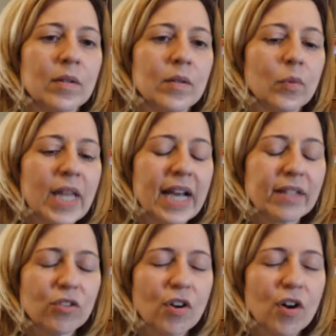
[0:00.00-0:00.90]

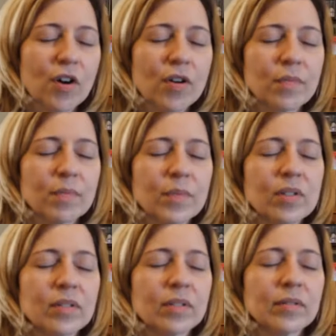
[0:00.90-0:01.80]
Relax your
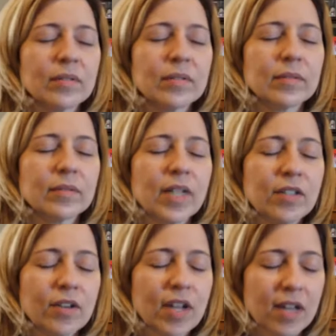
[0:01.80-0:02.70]
arms
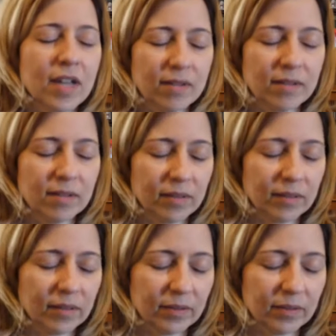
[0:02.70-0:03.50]
and your hands.